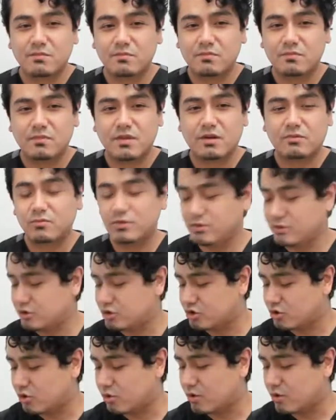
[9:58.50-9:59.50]
not really
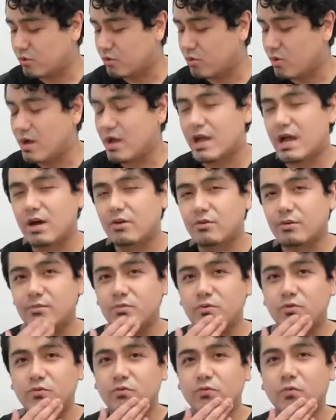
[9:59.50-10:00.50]
sure how to
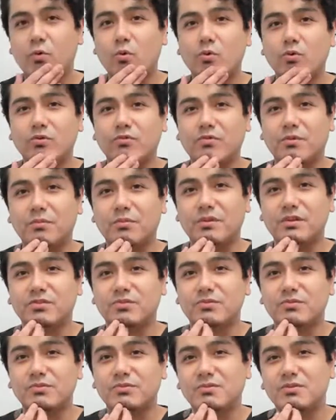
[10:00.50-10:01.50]
move forward from
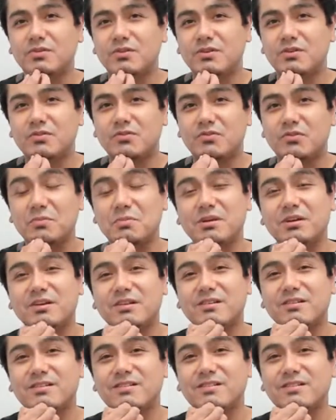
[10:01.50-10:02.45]
here.